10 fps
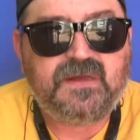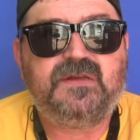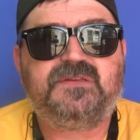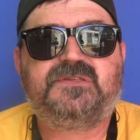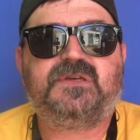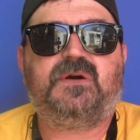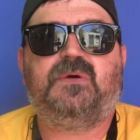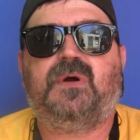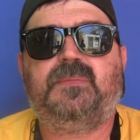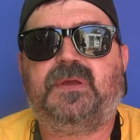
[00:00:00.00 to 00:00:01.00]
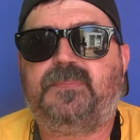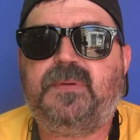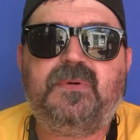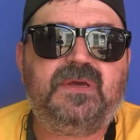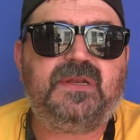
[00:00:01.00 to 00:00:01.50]
So, I mean,
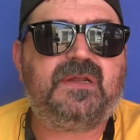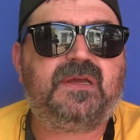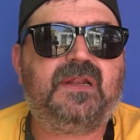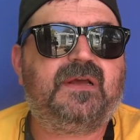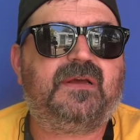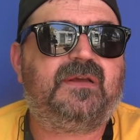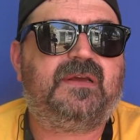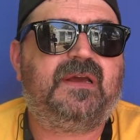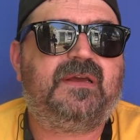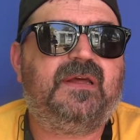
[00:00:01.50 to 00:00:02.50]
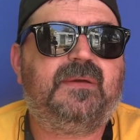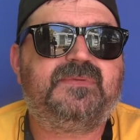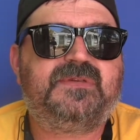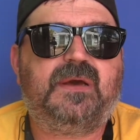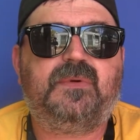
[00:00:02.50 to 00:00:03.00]
people get a, get a, could get
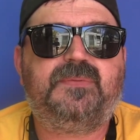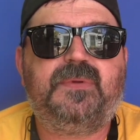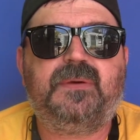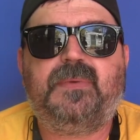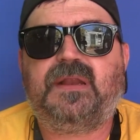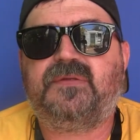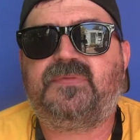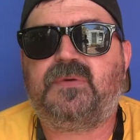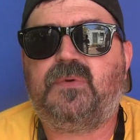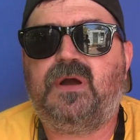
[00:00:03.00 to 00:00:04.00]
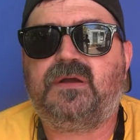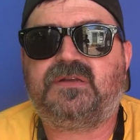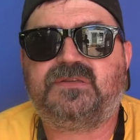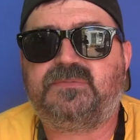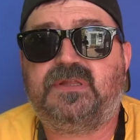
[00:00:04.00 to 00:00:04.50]
upset with me about it if they want
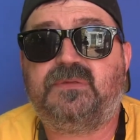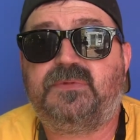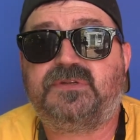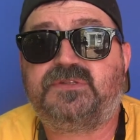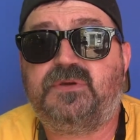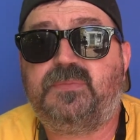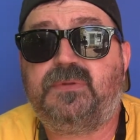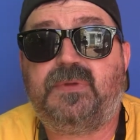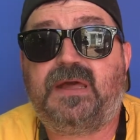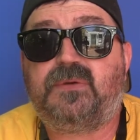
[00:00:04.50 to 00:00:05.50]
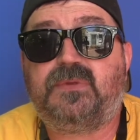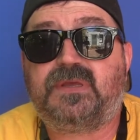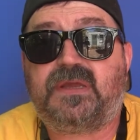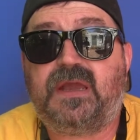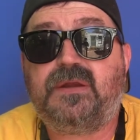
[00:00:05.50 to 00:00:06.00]
because I'm telling them they're stupid. I don't
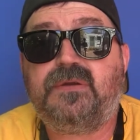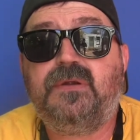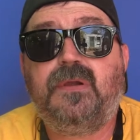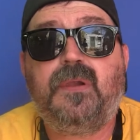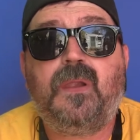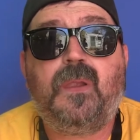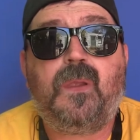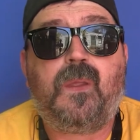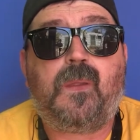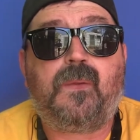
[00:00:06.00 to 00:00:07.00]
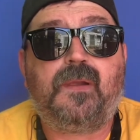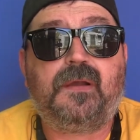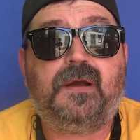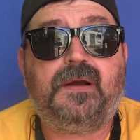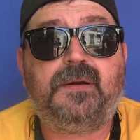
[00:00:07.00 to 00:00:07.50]
really care.
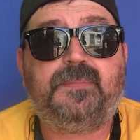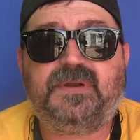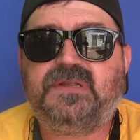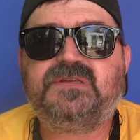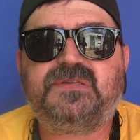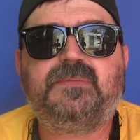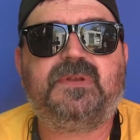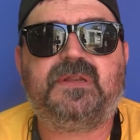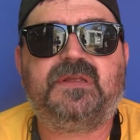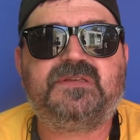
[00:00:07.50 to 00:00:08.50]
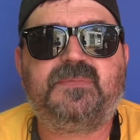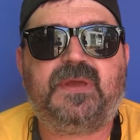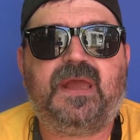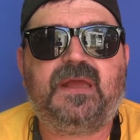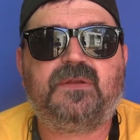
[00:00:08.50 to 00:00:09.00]
Uh, but it is something that needs to
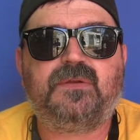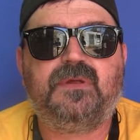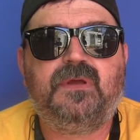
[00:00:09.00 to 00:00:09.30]
be handled.